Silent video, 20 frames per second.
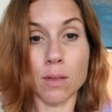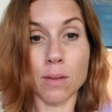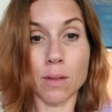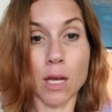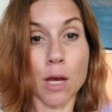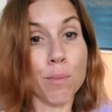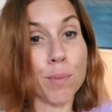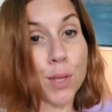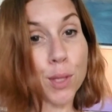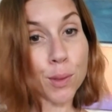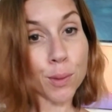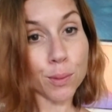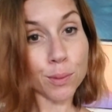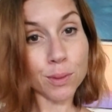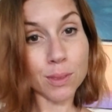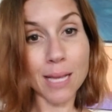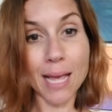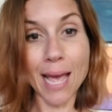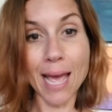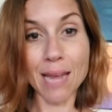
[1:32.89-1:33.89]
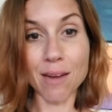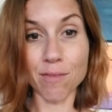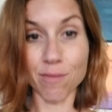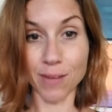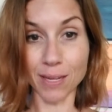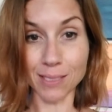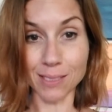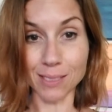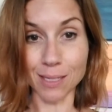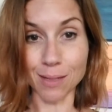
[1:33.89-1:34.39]
abuse and
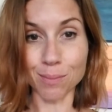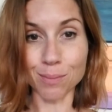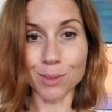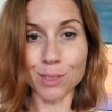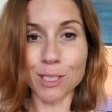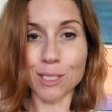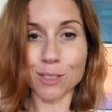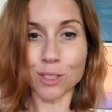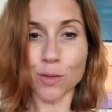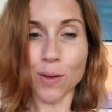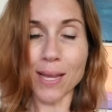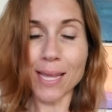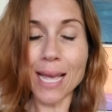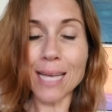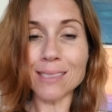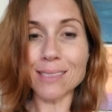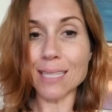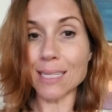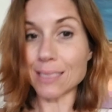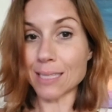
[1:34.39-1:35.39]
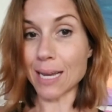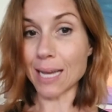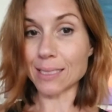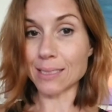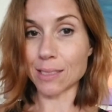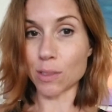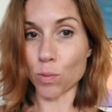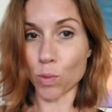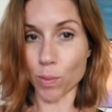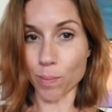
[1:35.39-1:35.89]
victims. And so I guess that
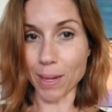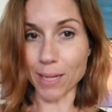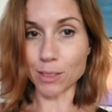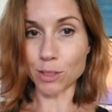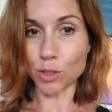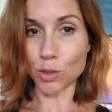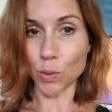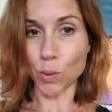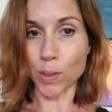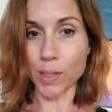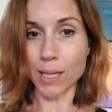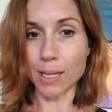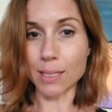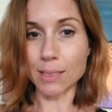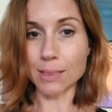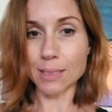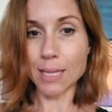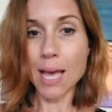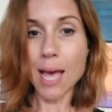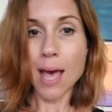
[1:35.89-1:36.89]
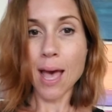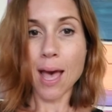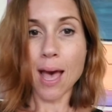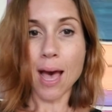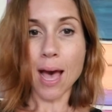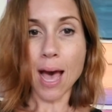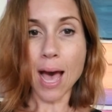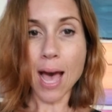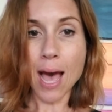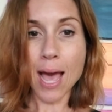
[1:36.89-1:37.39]
ties in where my story is.
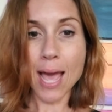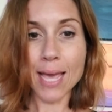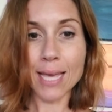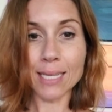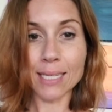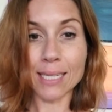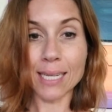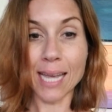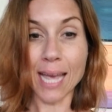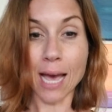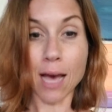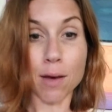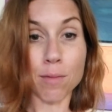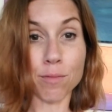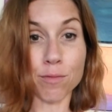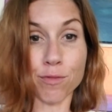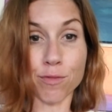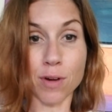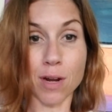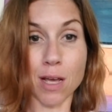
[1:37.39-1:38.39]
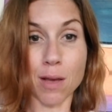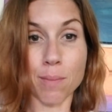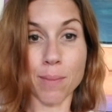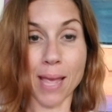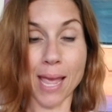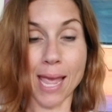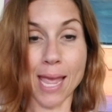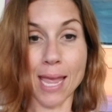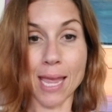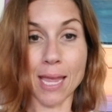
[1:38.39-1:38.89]
I come from
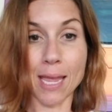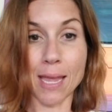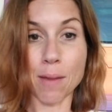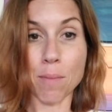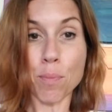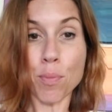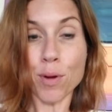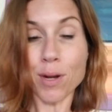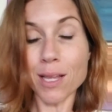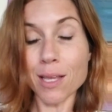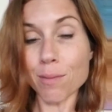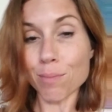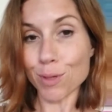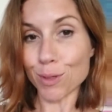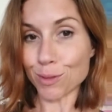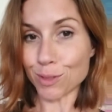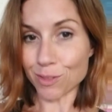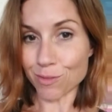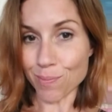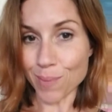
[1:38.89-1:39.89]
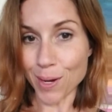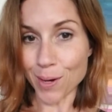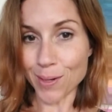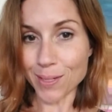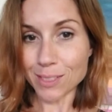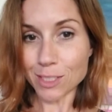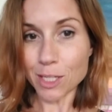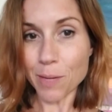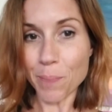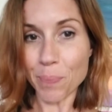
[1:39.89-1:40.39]
a pretty abusive
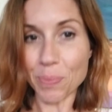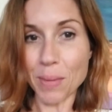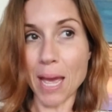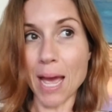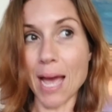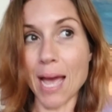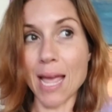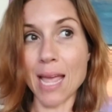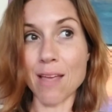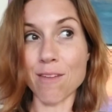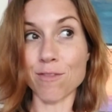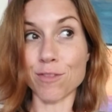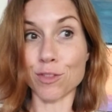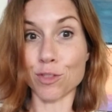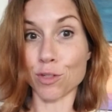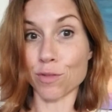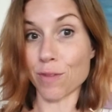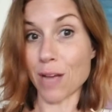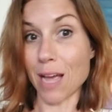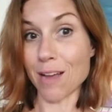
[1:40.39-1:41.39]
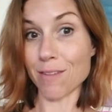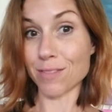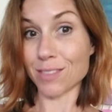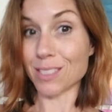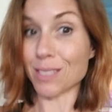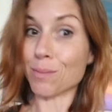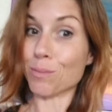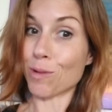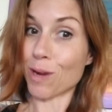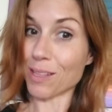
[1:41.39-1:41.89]
marriage. I've survived
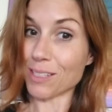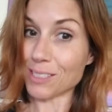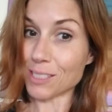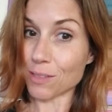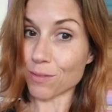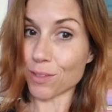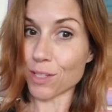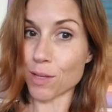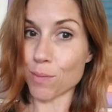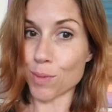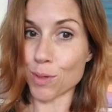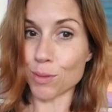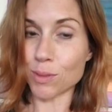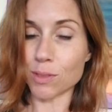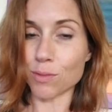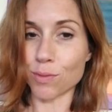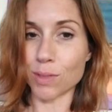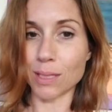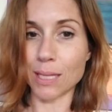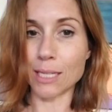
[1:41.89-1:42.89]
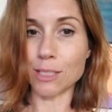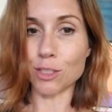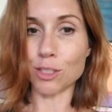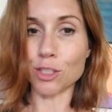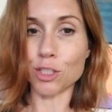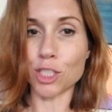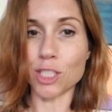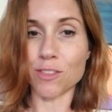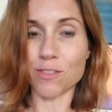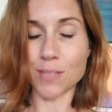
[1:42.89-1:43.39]
some relatively abusive
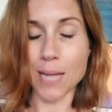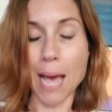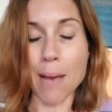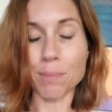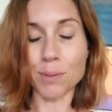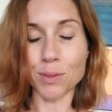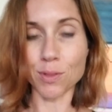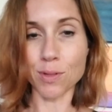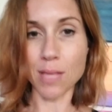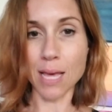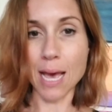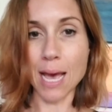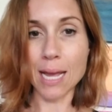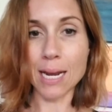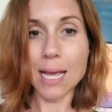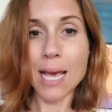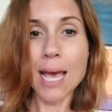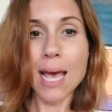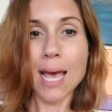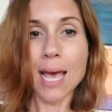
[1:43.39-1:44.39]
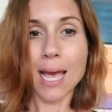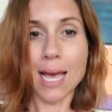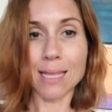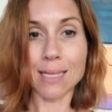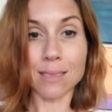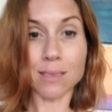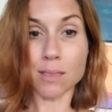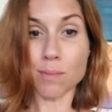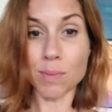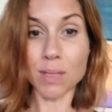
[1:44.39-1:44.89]
relationships after that, and
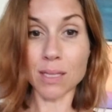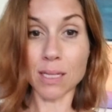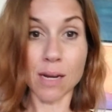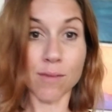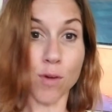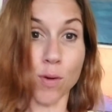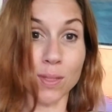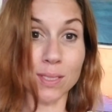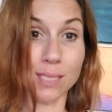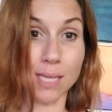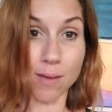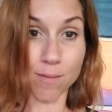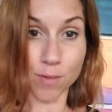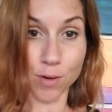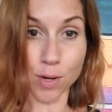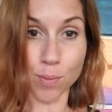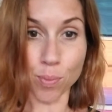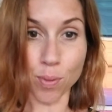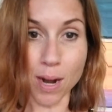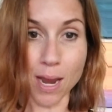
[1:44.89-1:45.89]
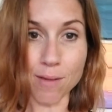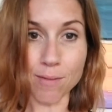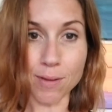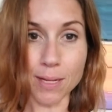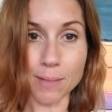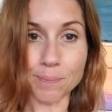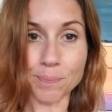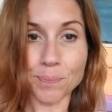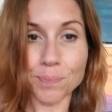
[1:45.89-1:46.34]
that's something that I've always kept very private.